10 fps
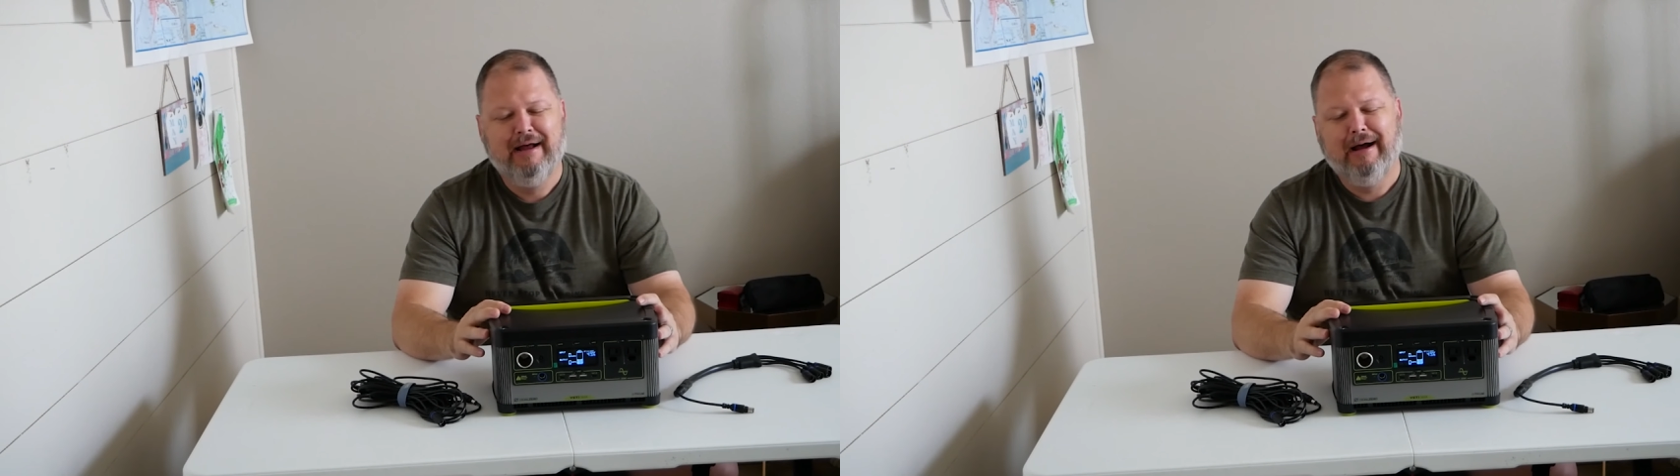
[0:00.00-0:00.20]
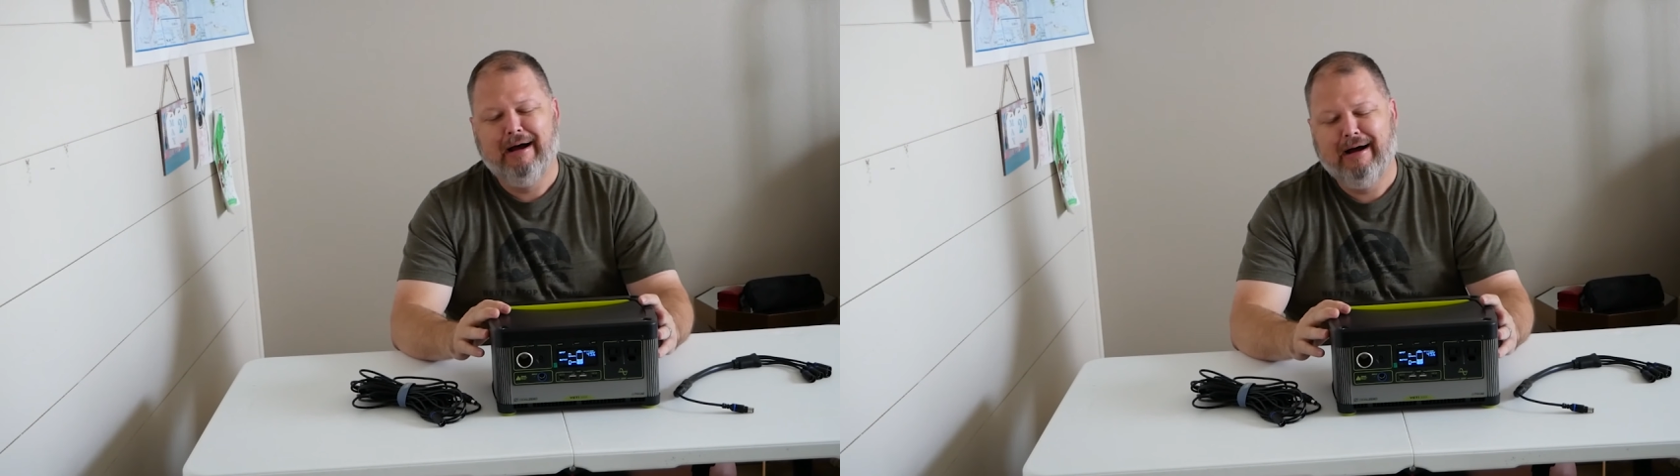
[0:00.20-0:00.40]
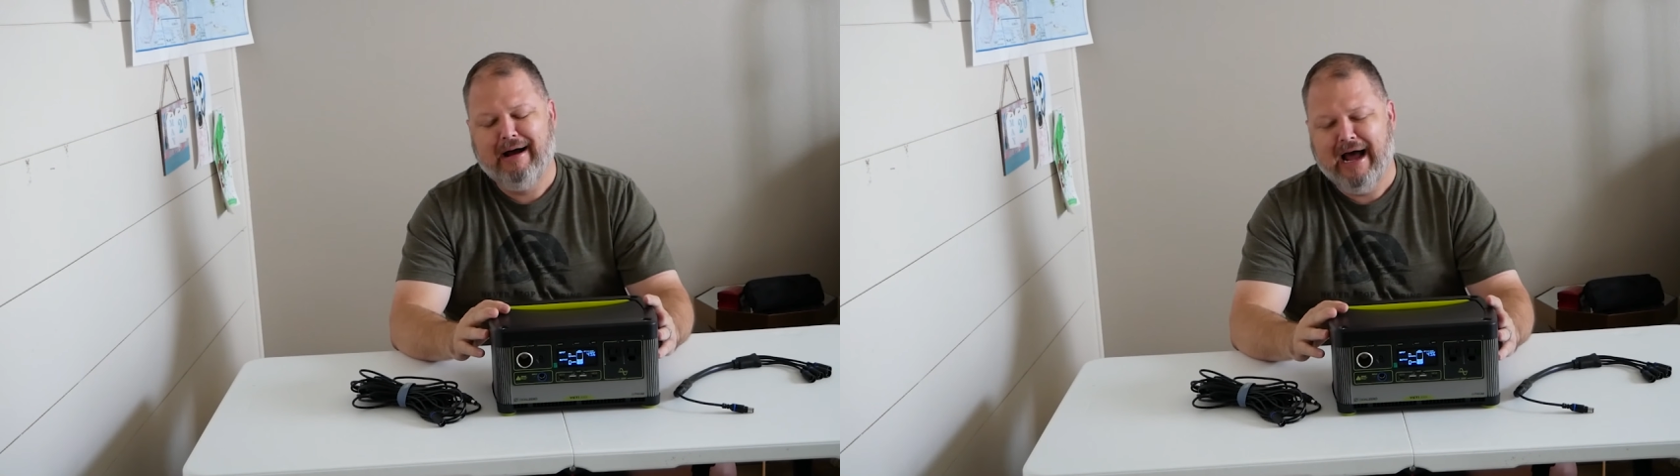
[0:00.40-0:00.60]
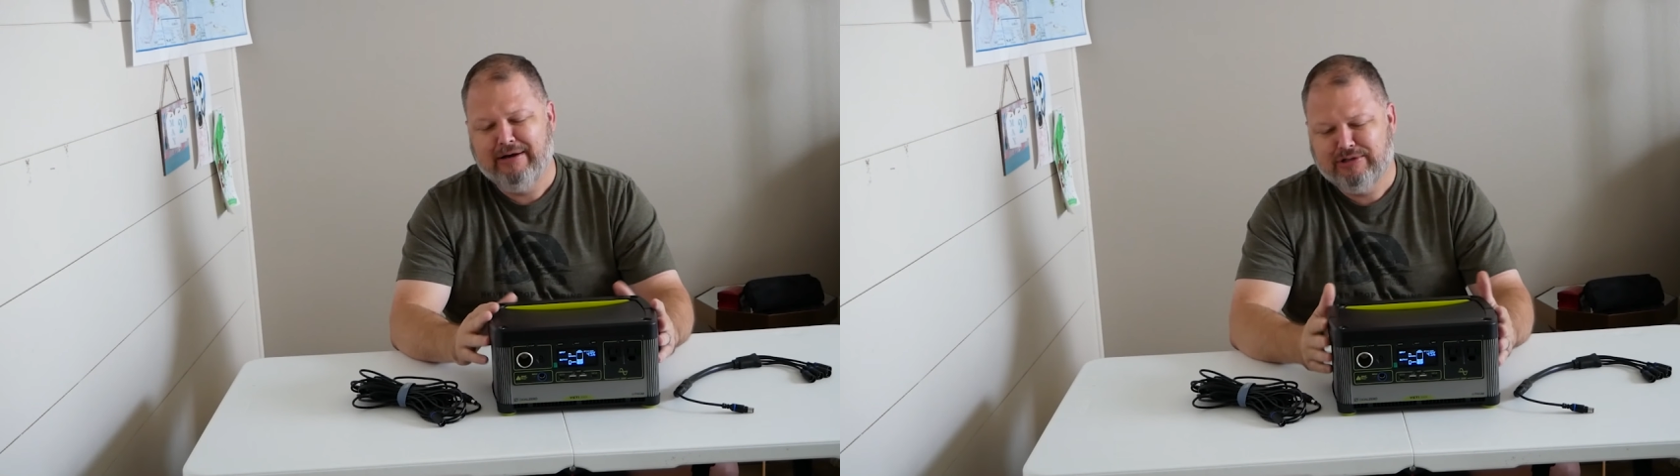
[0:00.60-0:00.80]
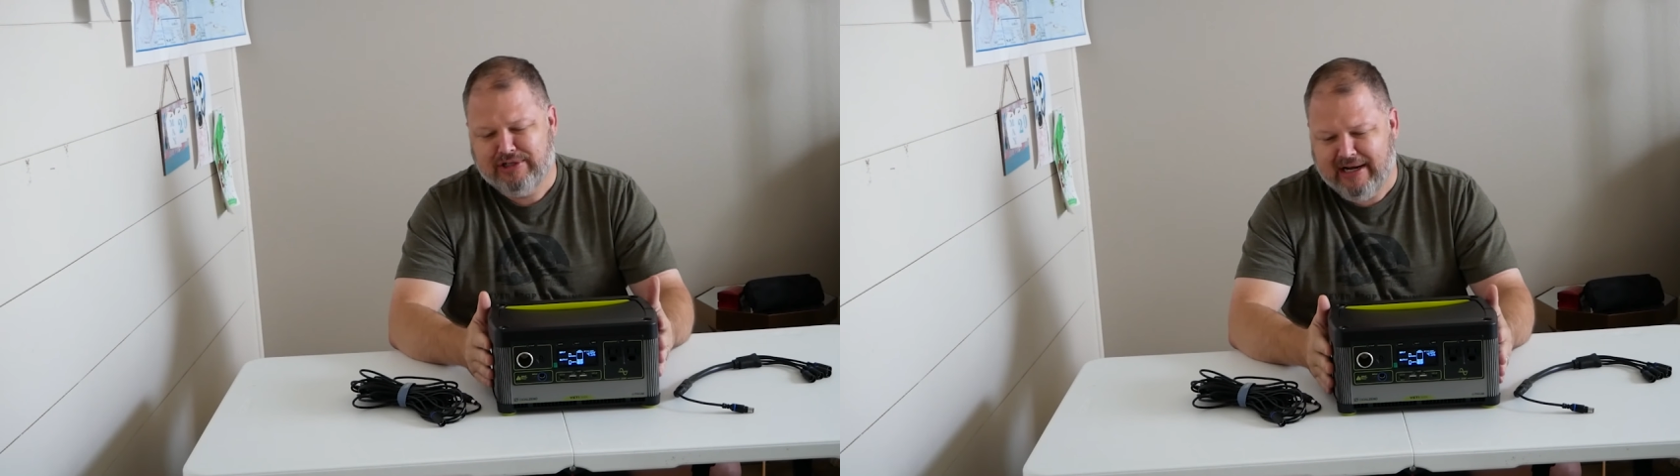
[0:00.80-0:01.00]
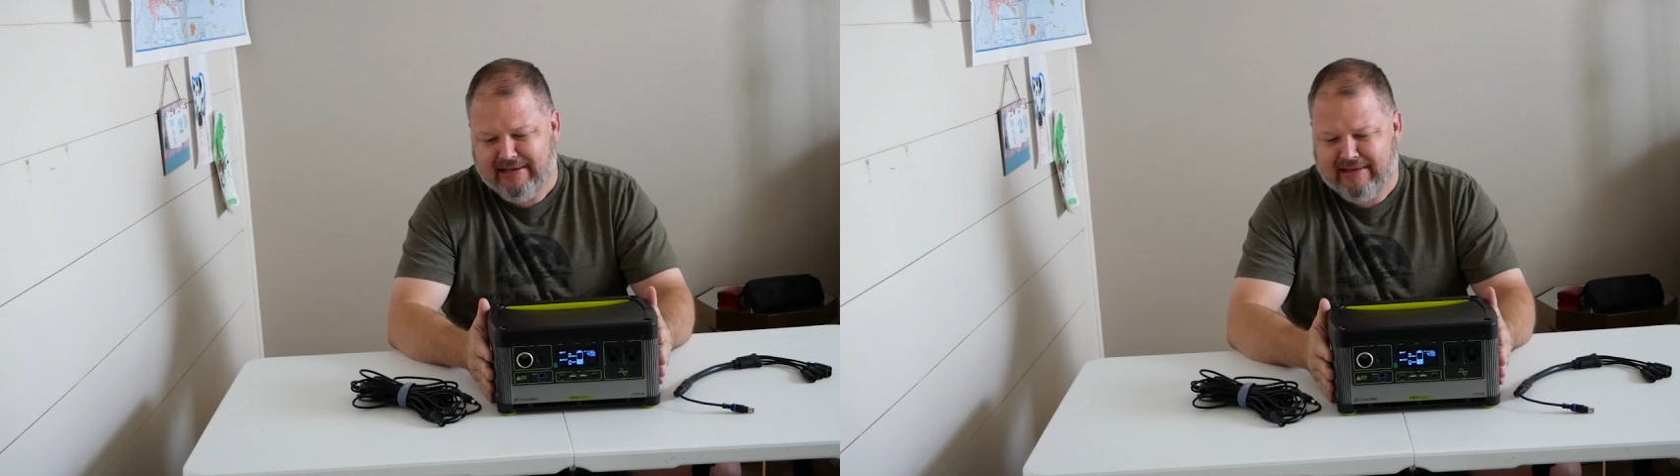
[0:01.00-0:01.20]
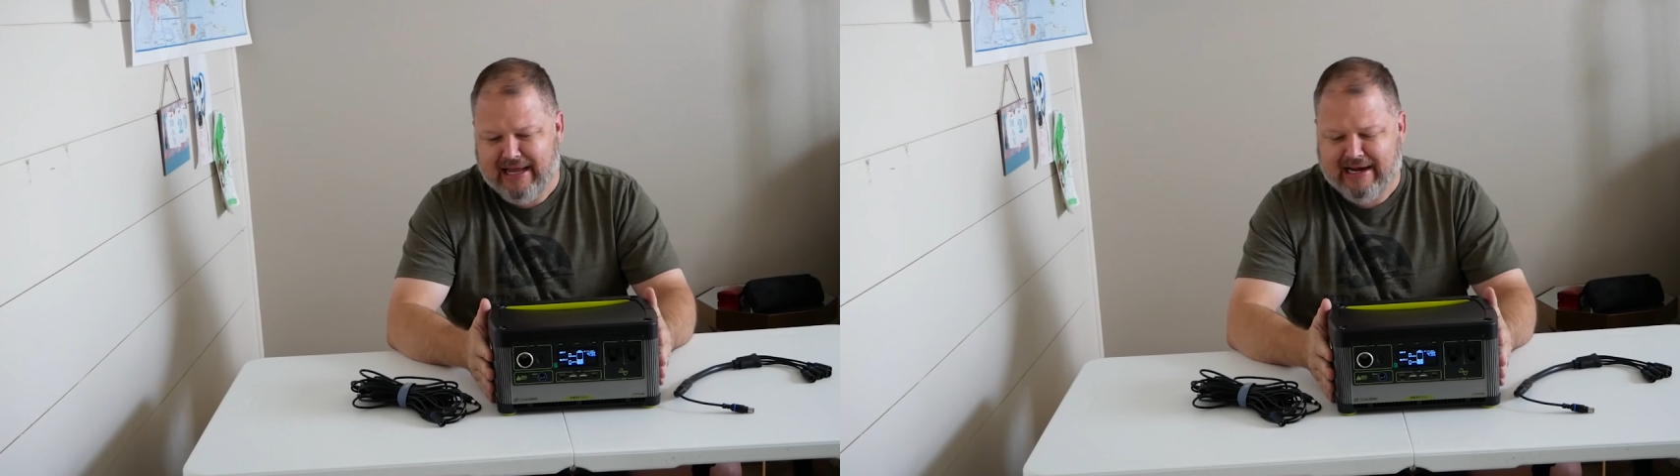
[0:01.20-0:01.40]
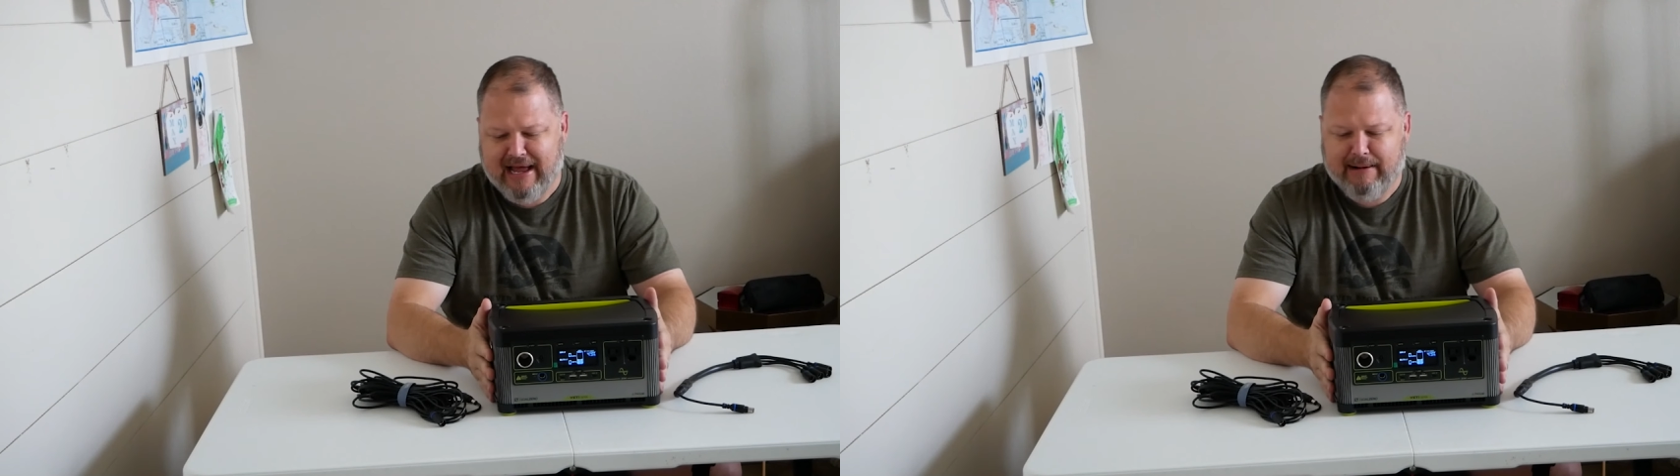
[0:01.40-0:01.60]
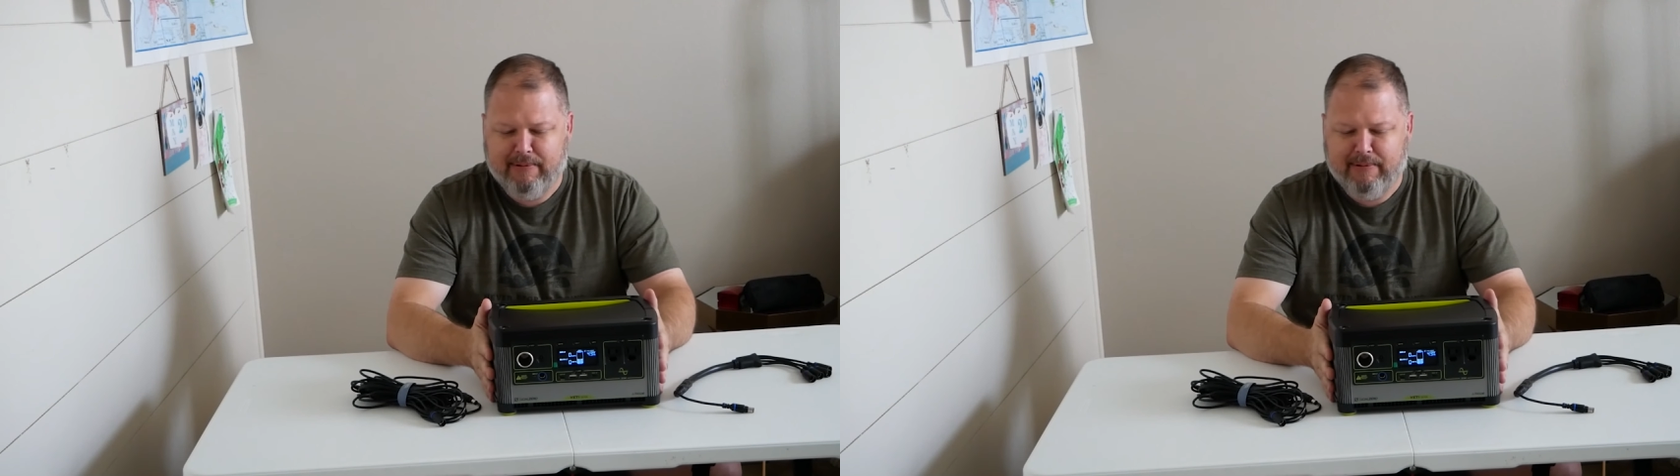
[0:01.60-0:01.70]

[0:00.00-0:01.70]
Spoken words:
I understand that kind of